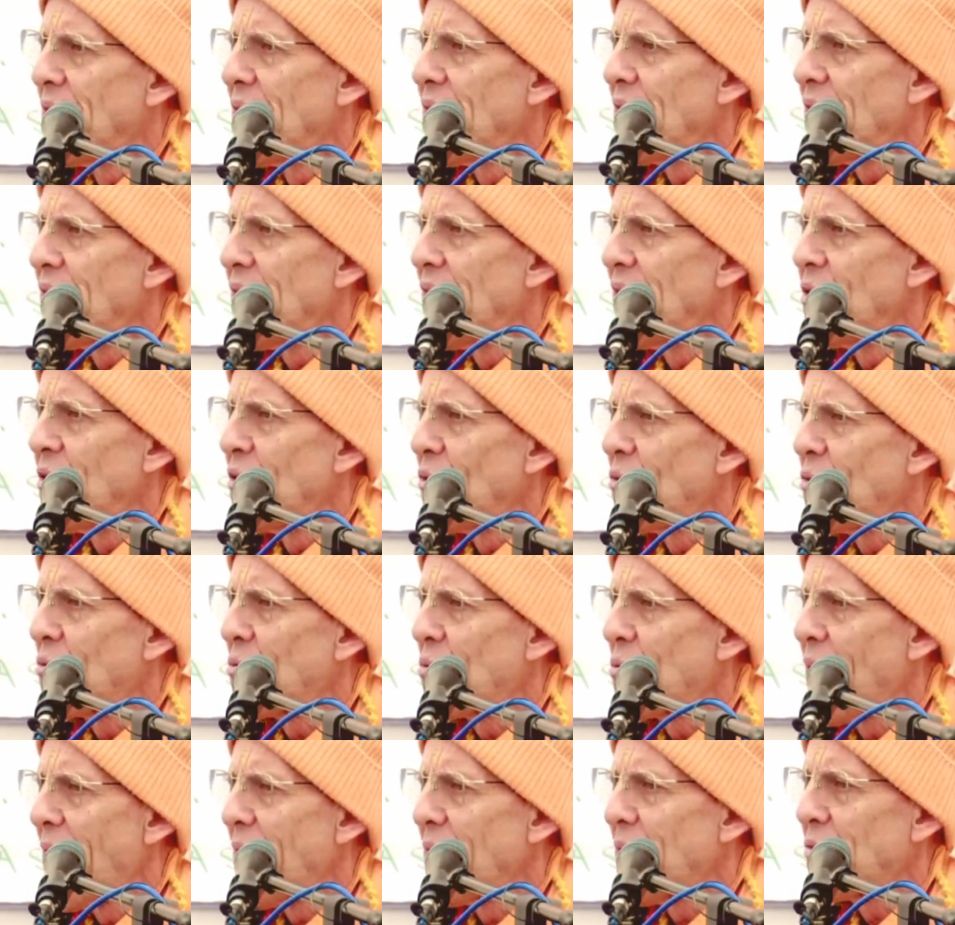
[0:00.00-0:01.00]
in
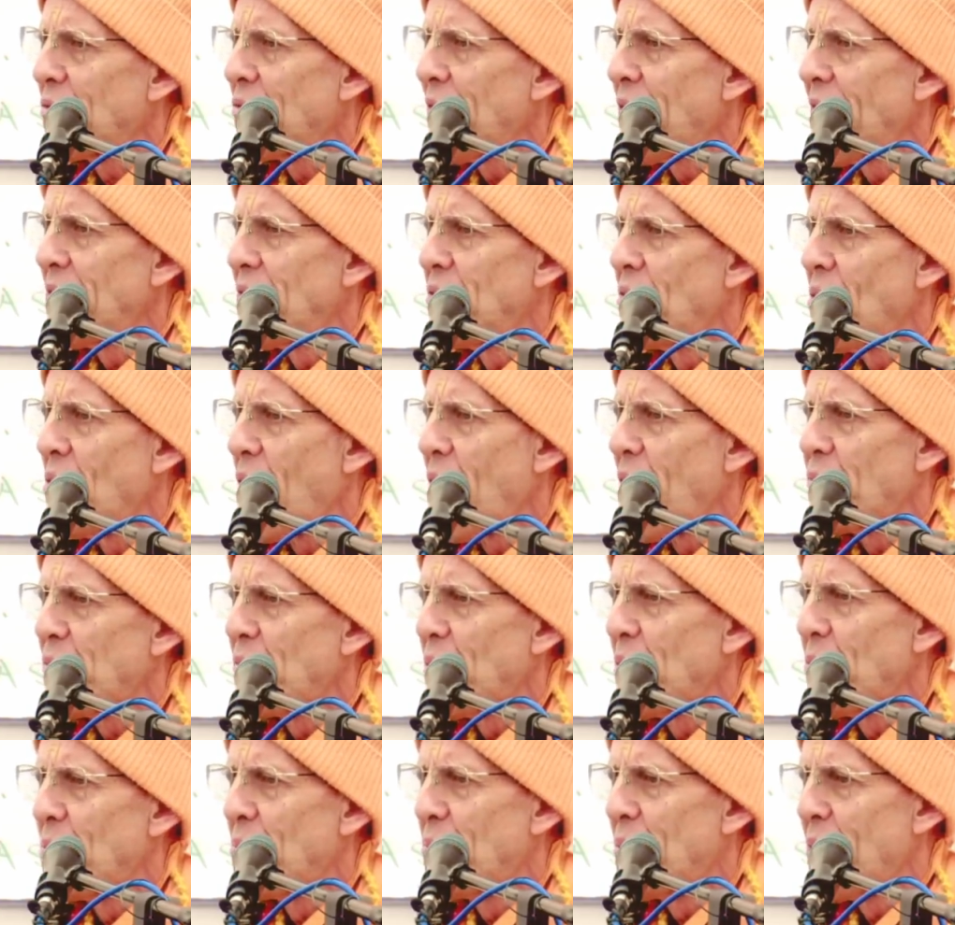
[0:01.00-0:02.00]
distress had
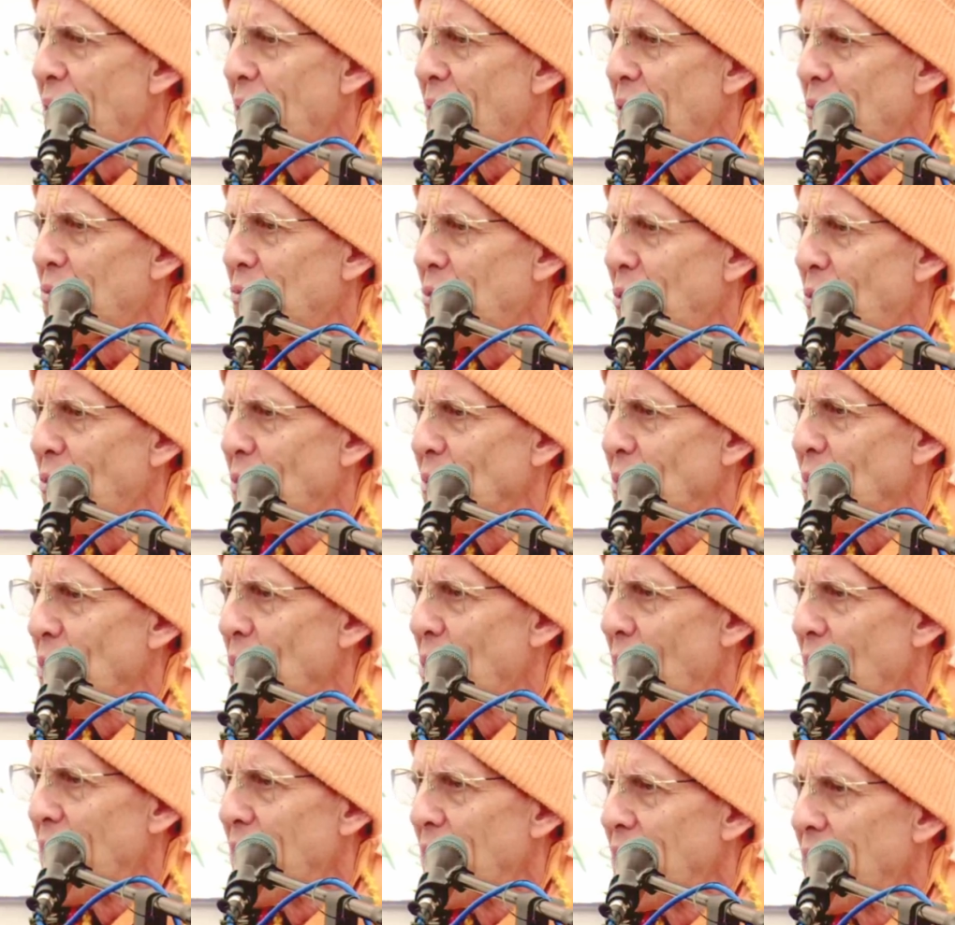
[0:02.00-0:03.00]
offered prayers to the
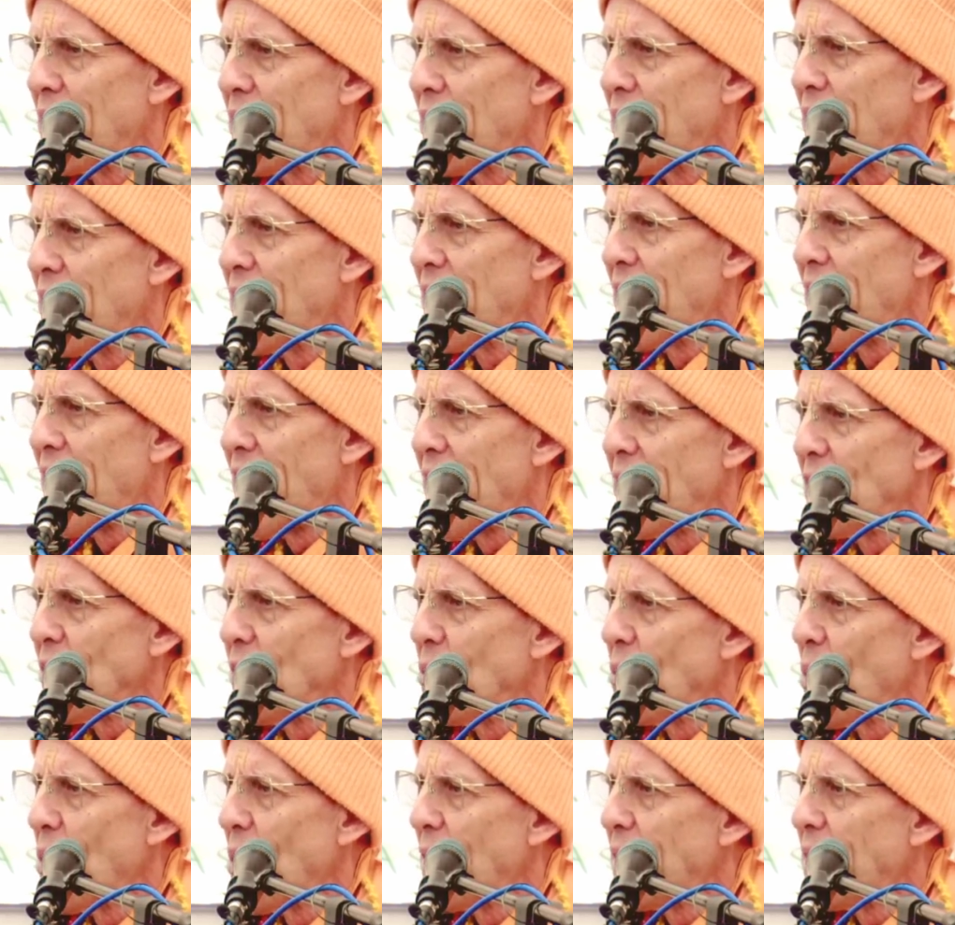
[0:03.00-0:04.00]
Lord, and the
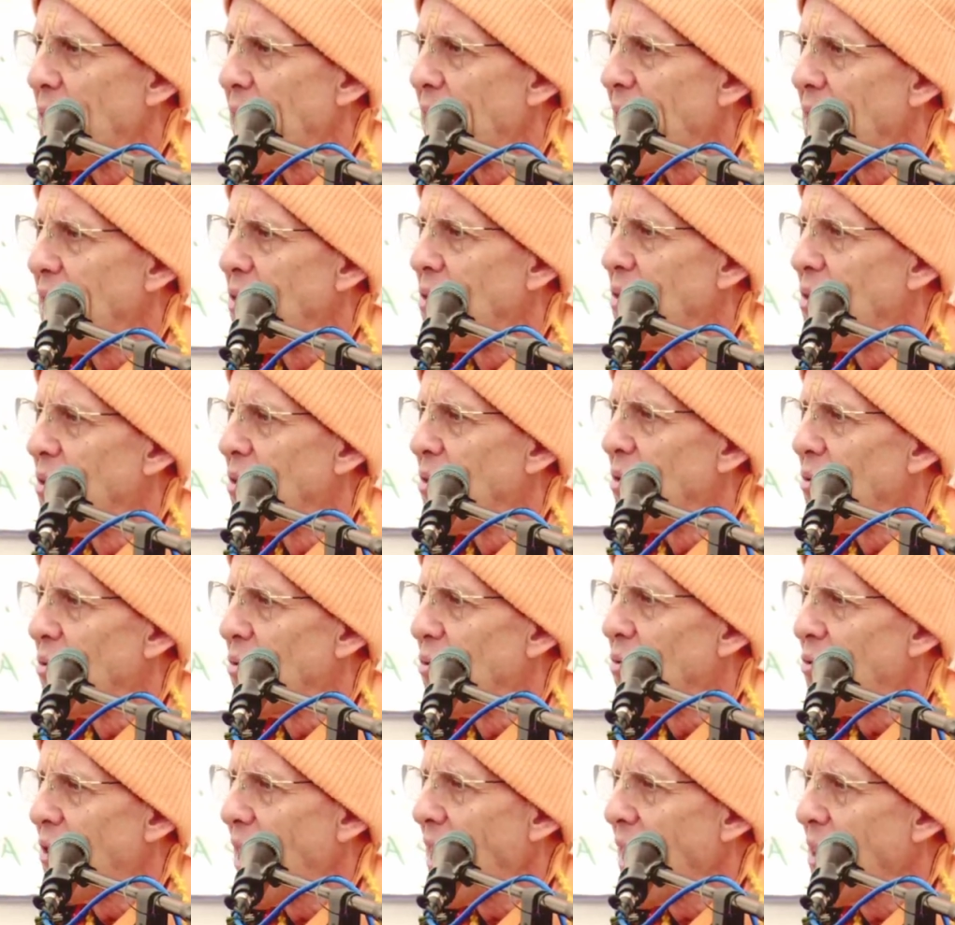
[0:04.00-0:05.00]
Lord had
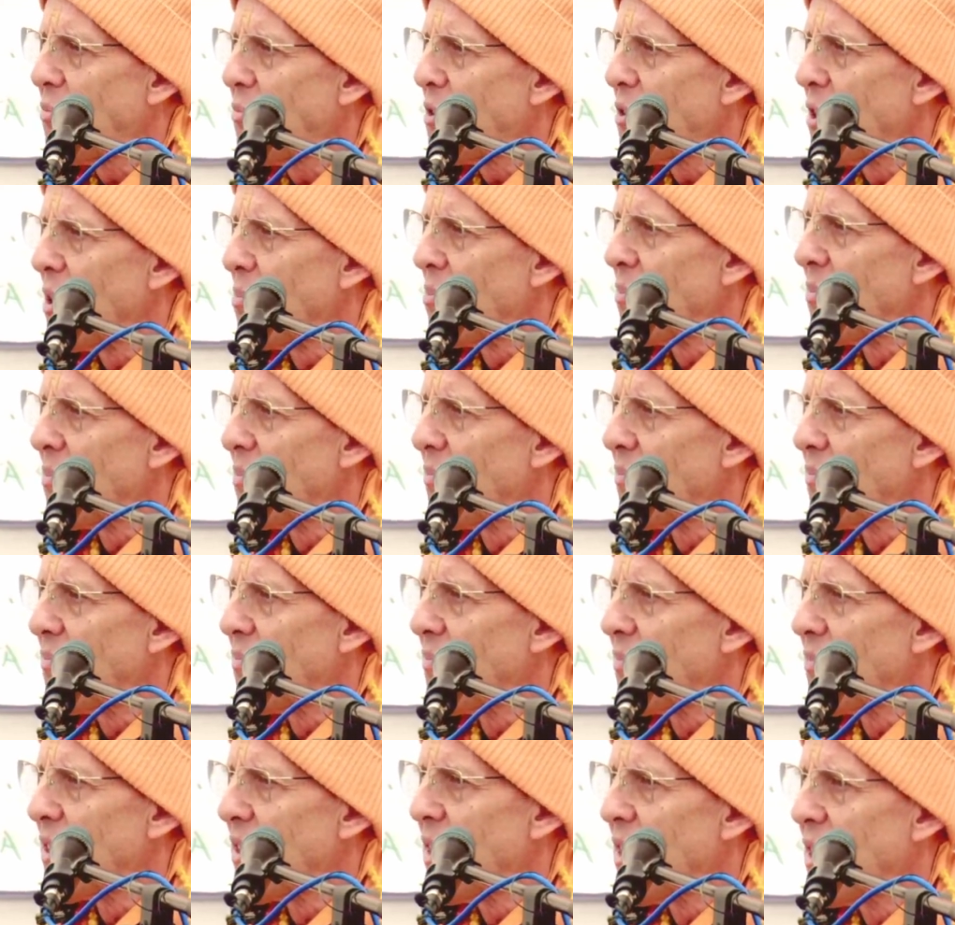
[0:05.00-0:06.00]
saved him.
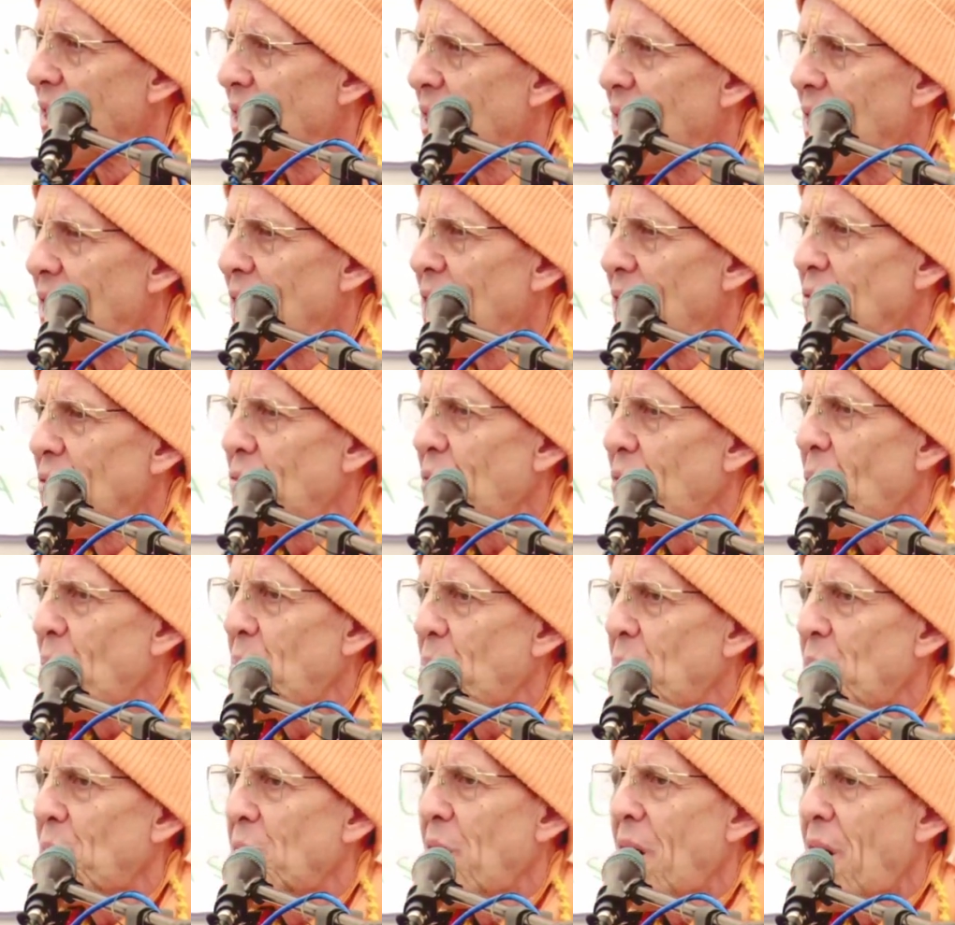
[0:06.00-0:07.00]
So
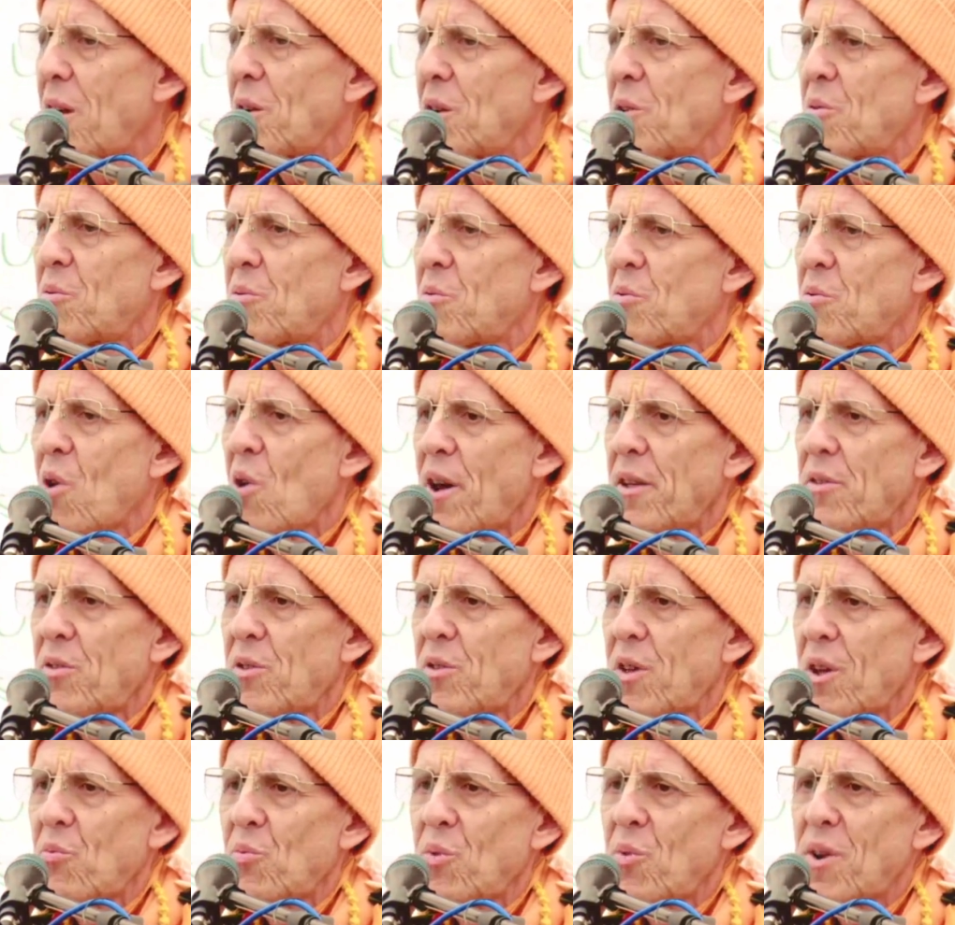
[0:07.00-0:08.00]
Prahlad thought
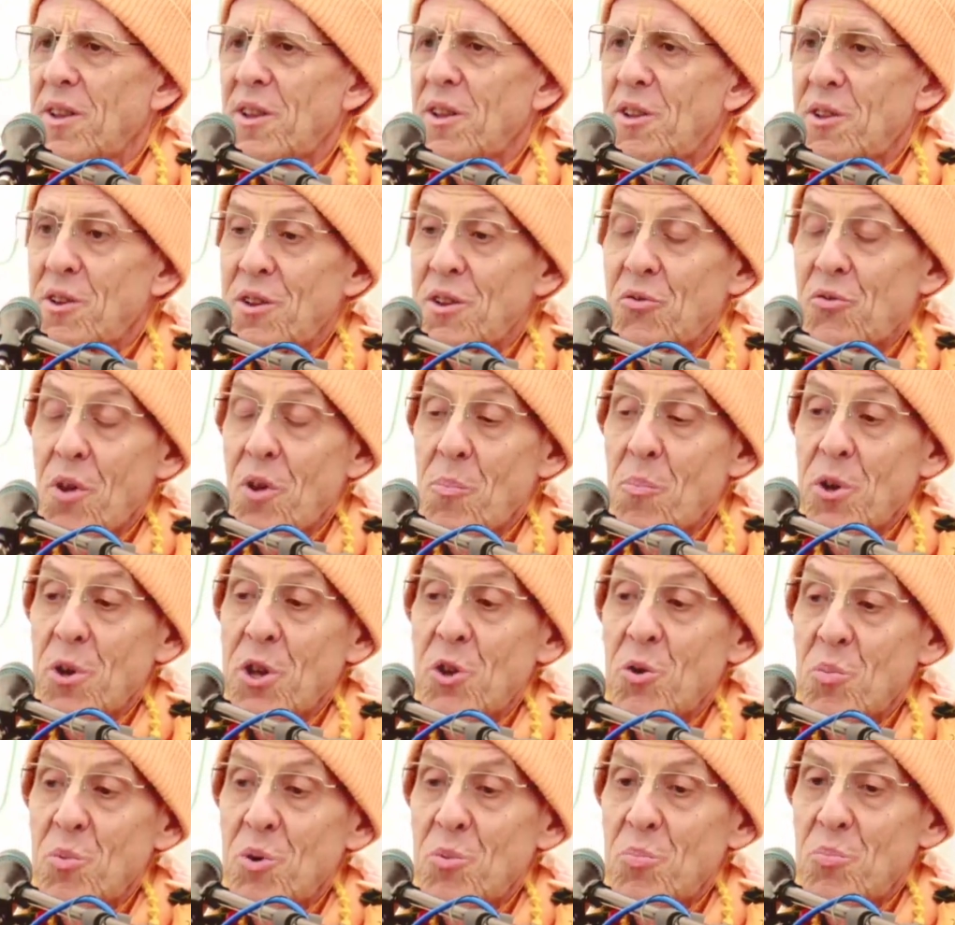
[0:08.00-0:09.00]
that, well, at least I'm a
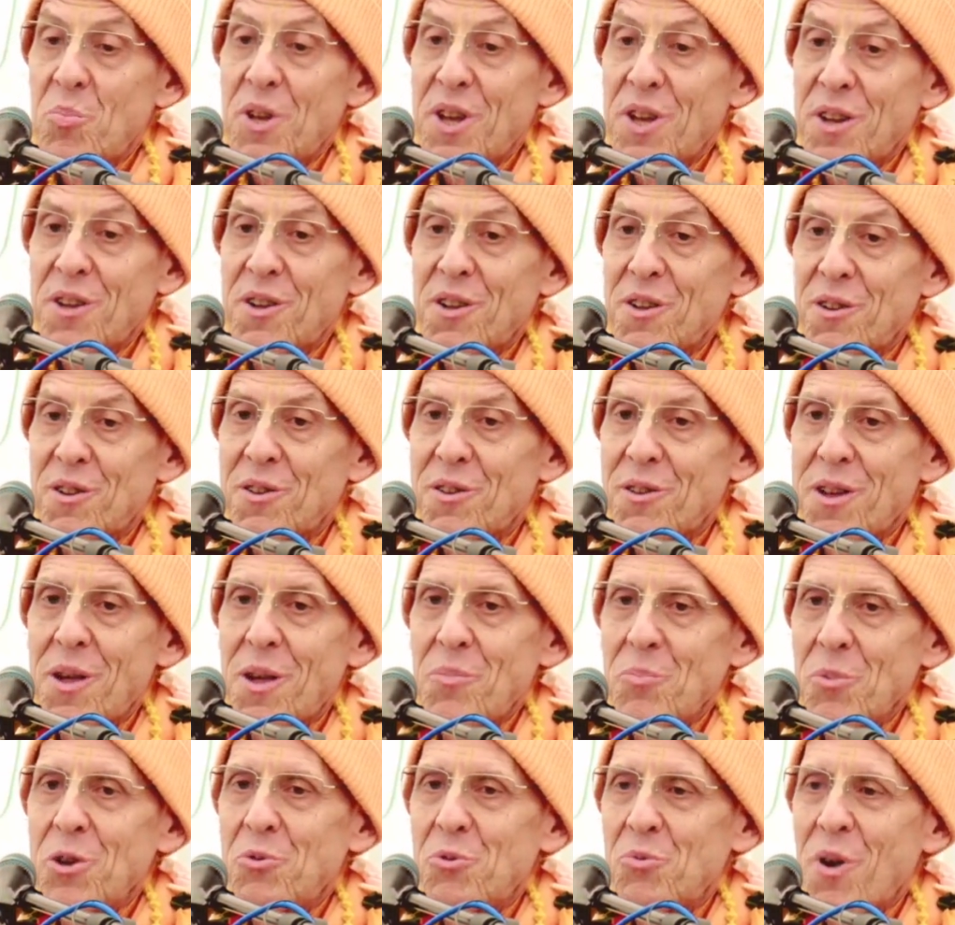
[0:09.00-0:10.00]
human being, let
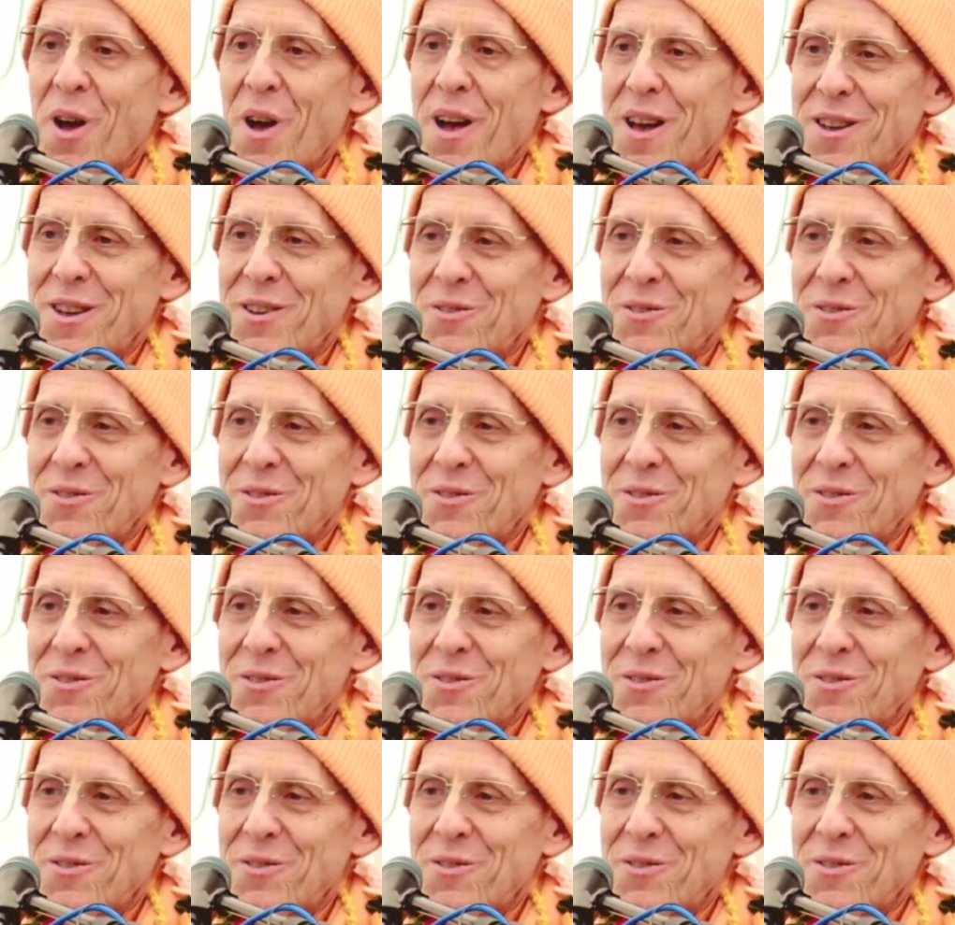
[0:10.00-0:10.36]
me try.